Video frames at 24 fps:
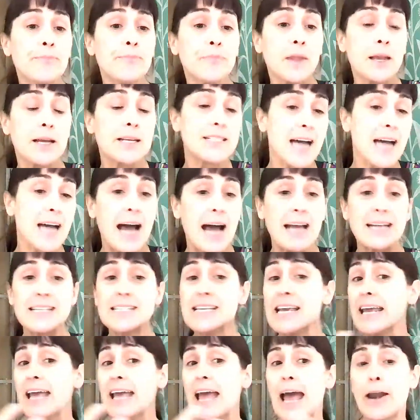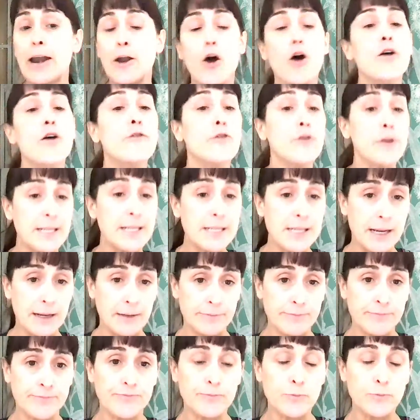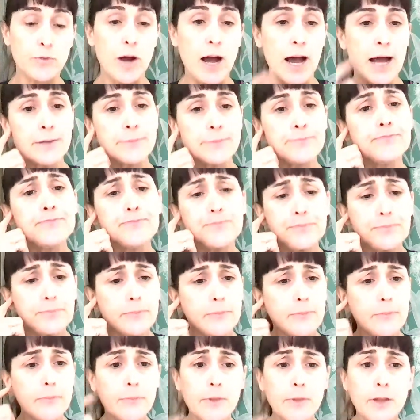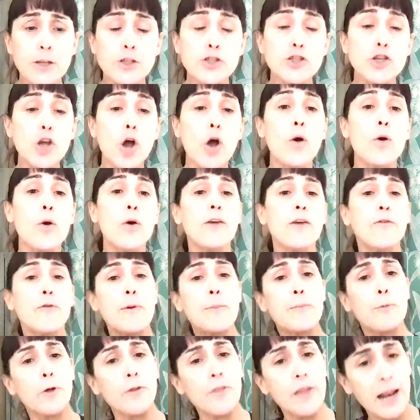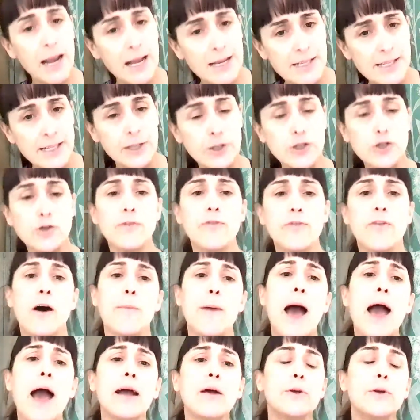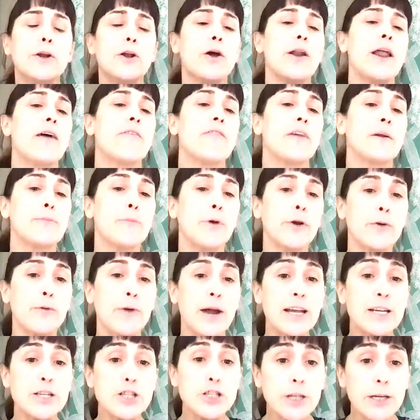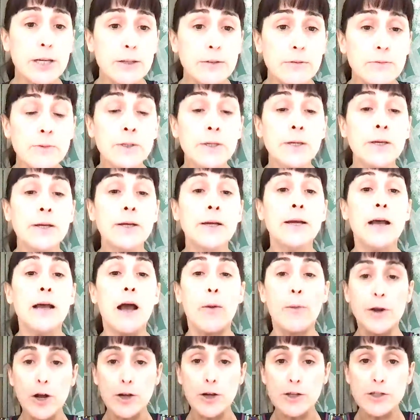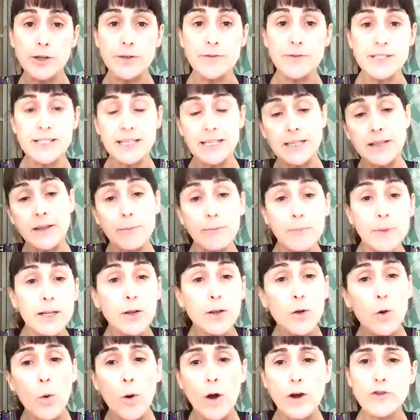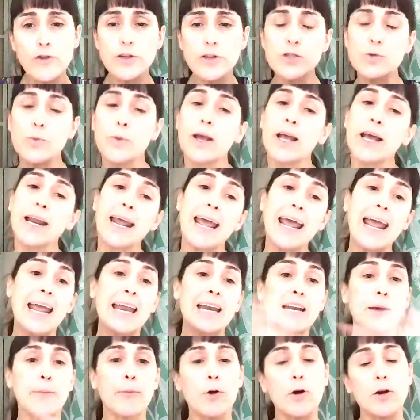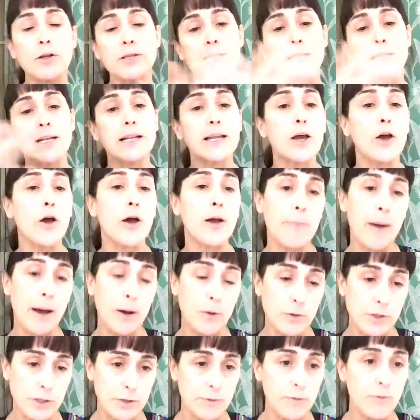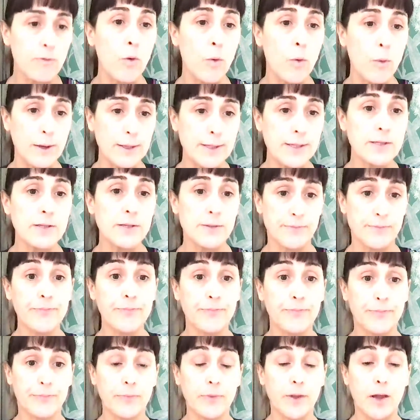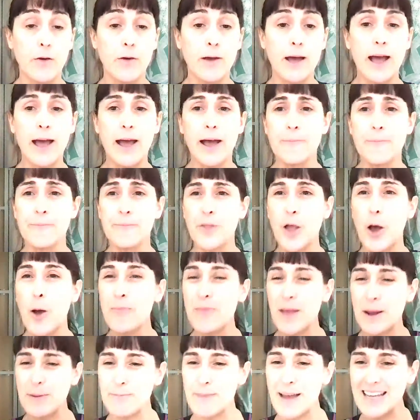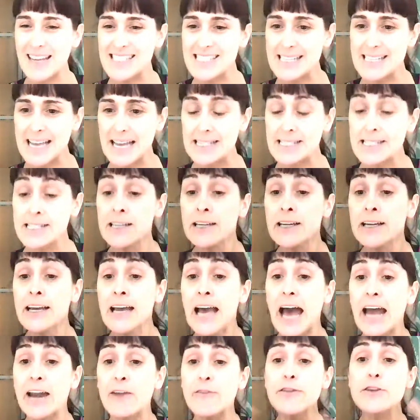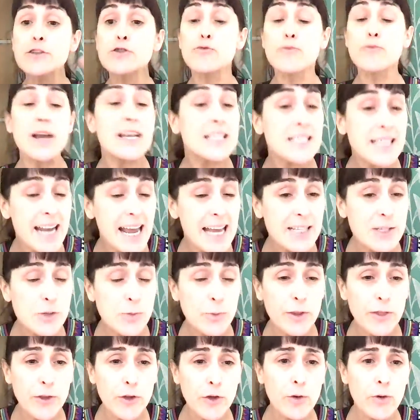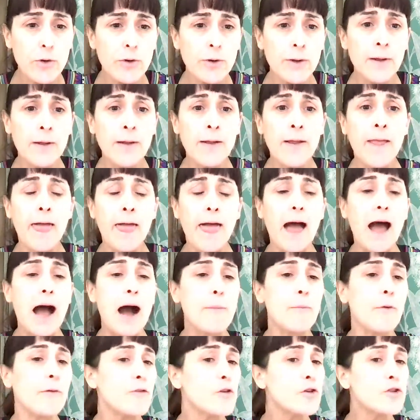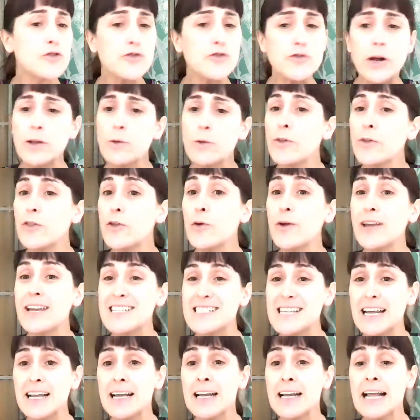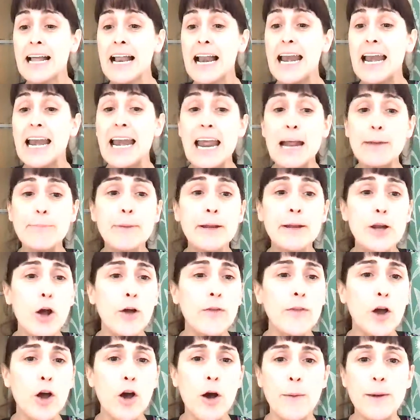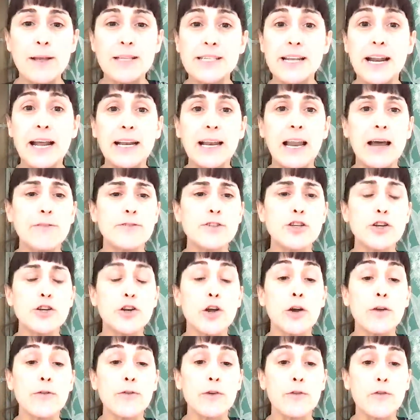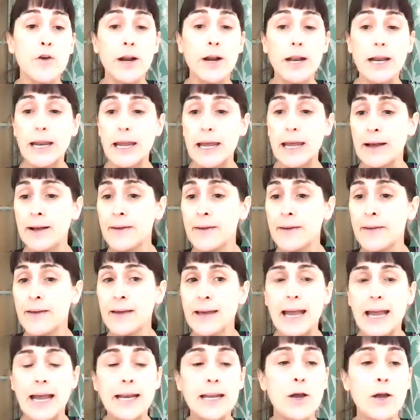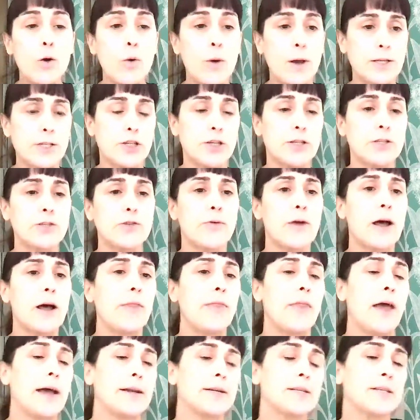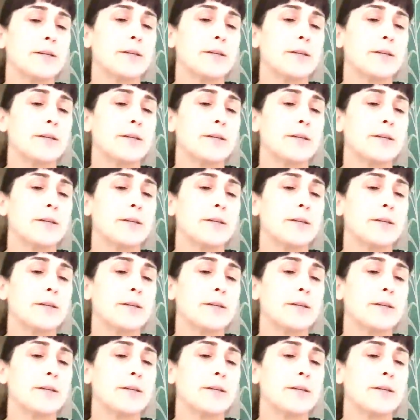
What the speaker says: dieting and overeating, right? So if we pull the elastic too far back and we don't have that moderation, and we don't sort of sit in the middle quadrant, we're going to end up constantly going backwards and forwards. Okay, hope that makes sense. And if this resonates with you, or if you struggle with your eating, let me know in the comments, and I'd love to know if you've got any questions around that.